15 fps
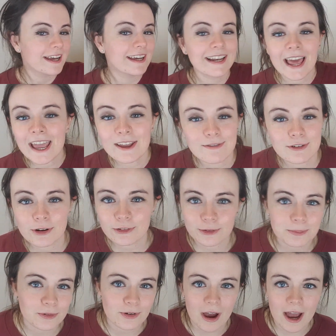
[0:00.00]
And hey, if you're not
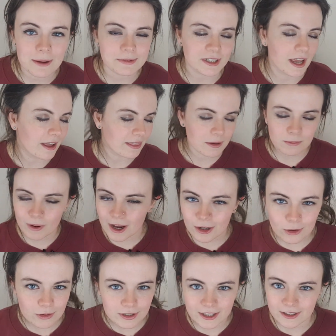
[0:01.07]
subscribed yet, then why
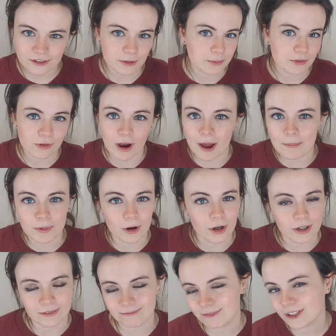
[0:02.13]
not click the subscribe
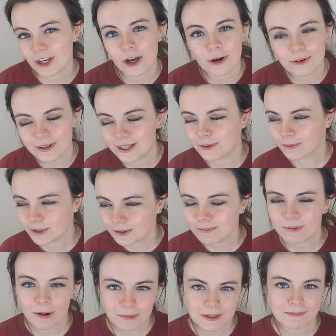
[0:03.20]
button? You know, it will
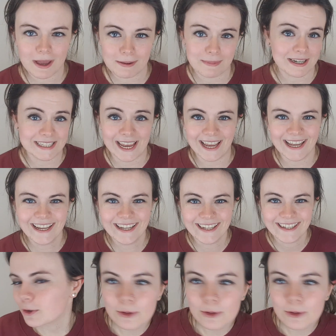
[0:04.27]
probably make my day.